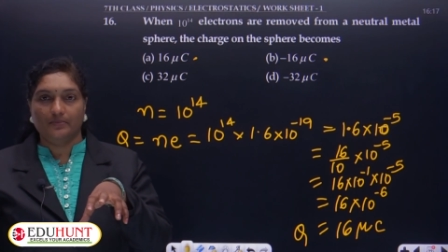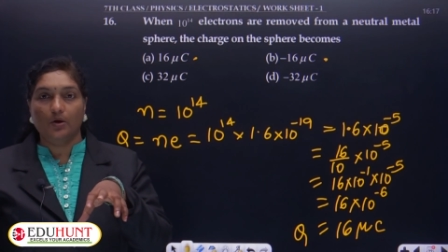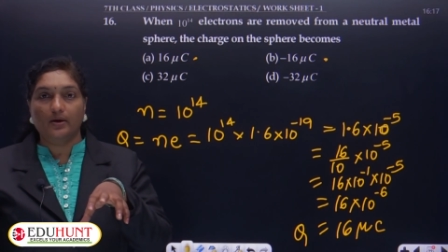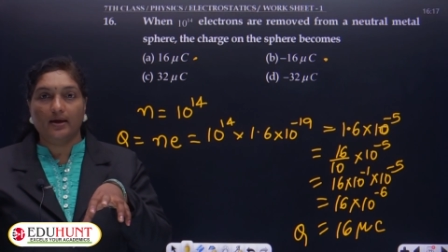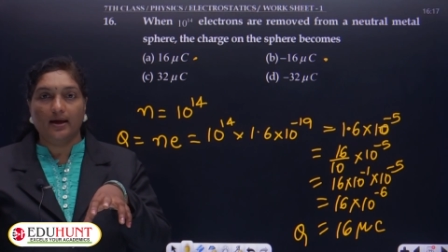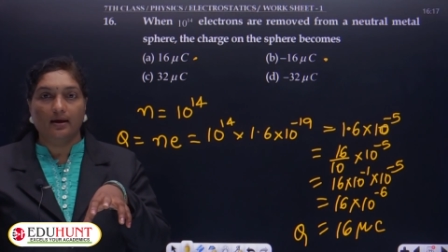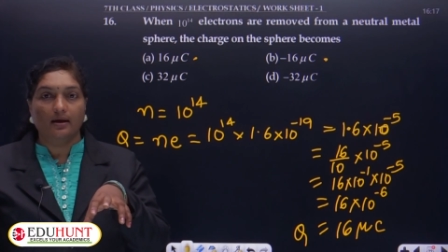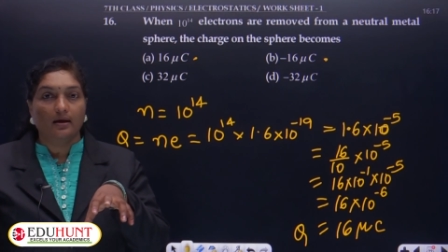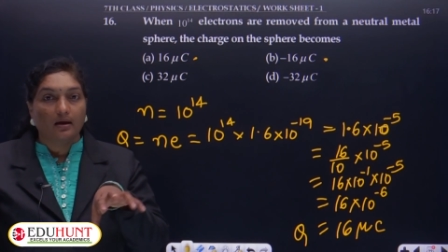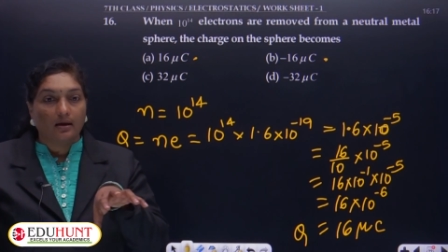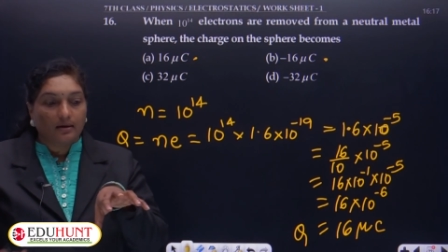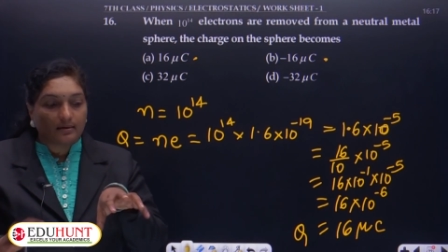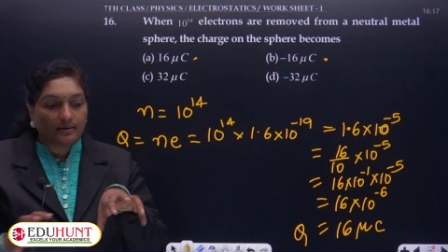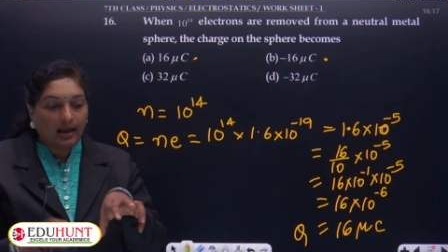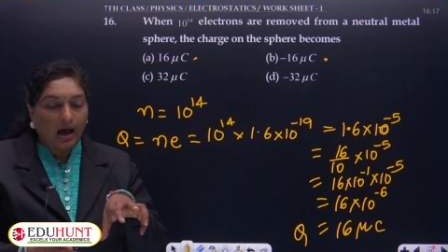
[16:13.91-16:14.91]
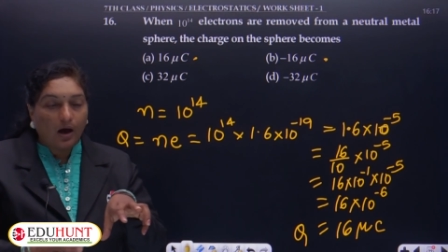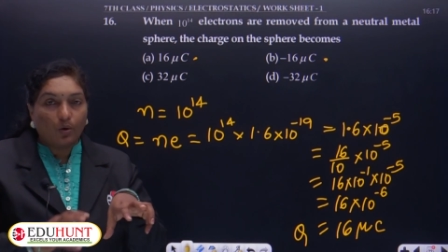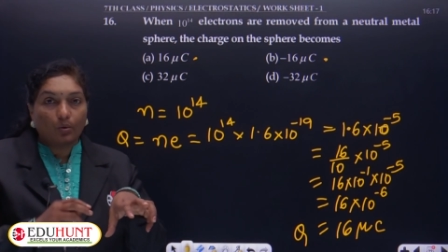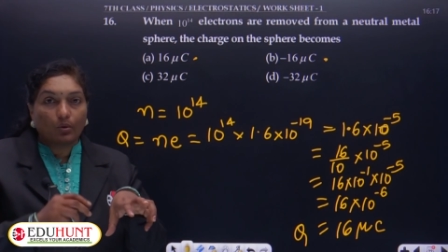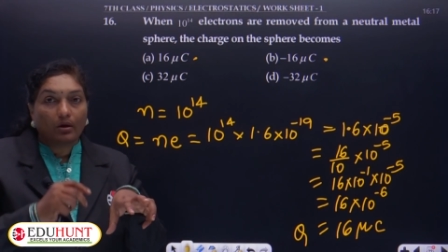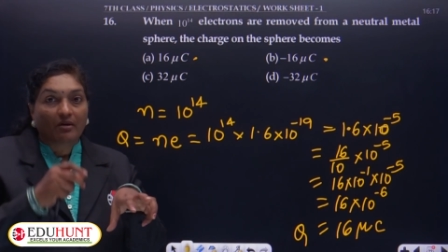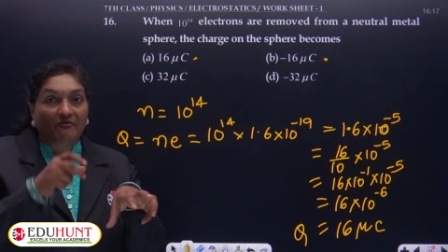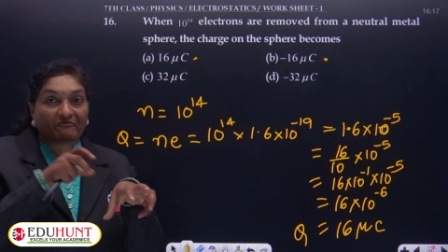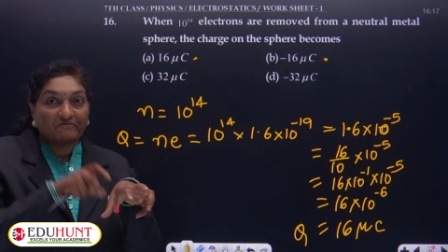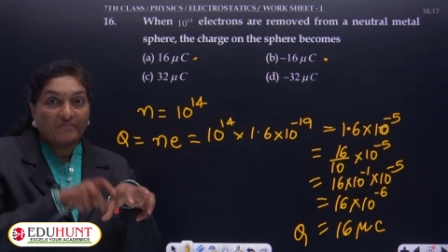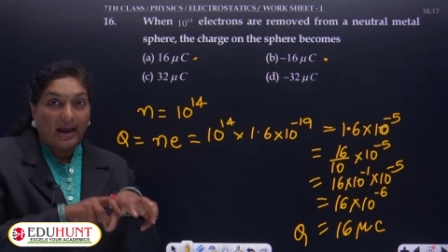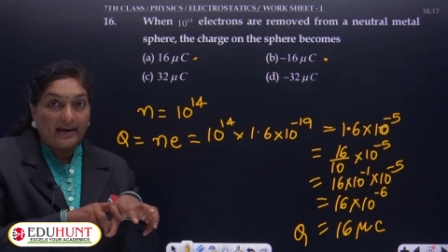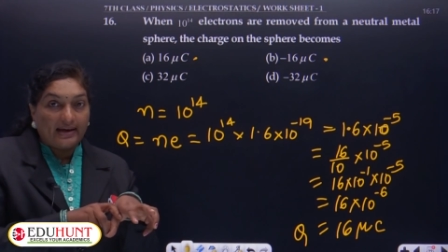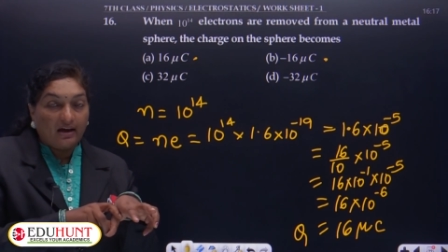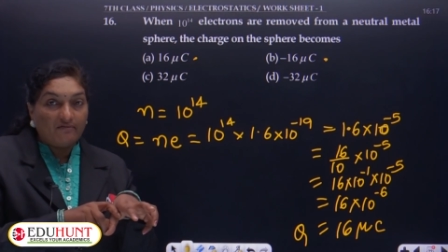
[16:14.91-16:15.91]
Okay. Now,
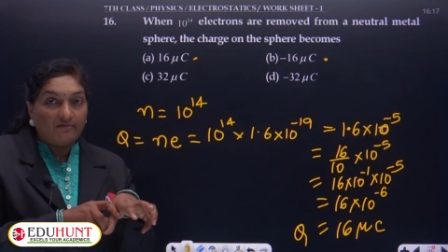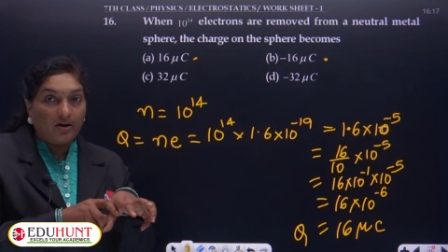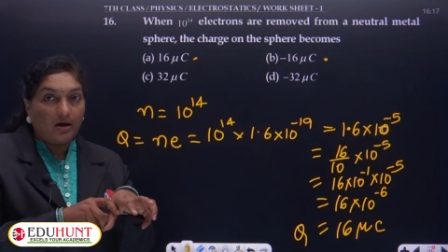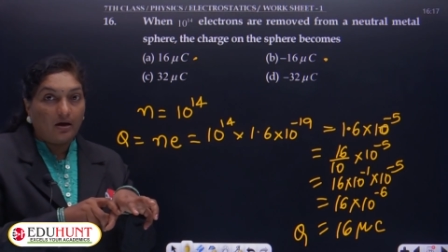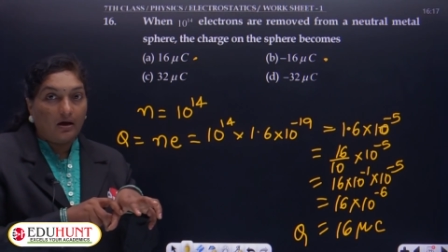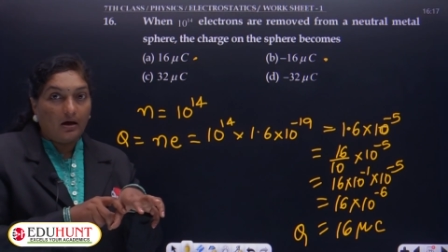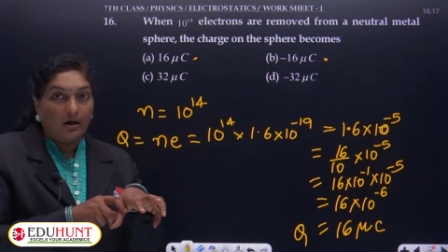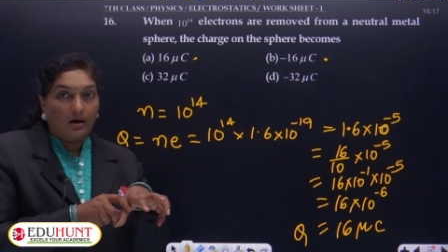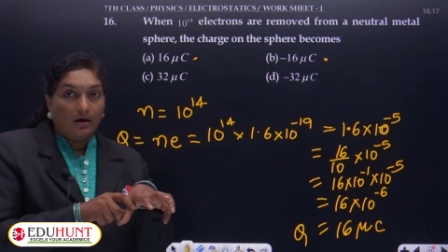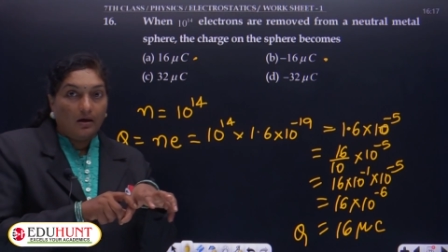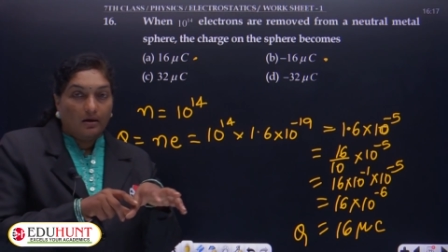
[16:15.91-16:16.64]
whenever,